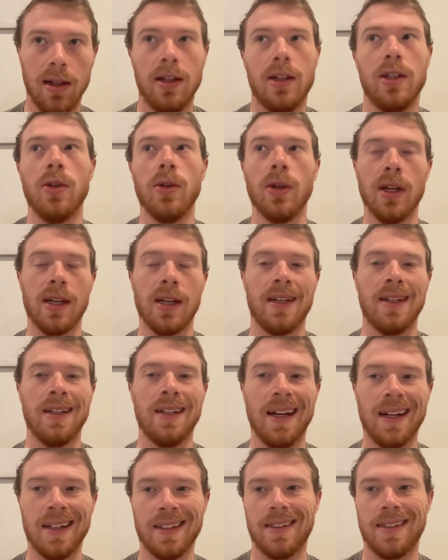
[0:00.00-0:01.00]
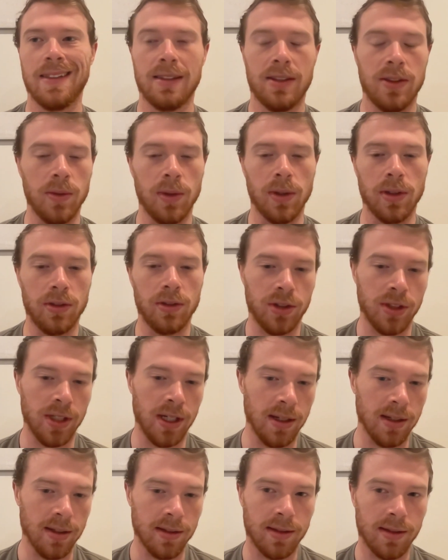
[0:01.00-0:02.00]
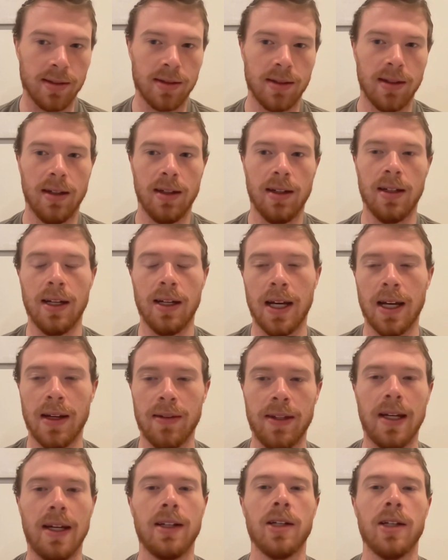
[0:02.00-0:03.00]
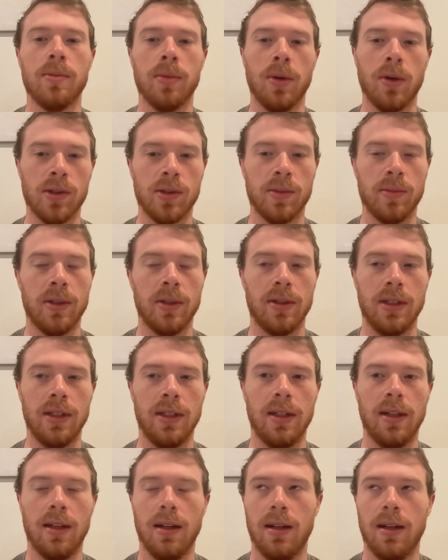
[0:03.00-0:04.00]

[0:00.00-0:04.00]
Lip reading: you can connect to other chains and have that composability.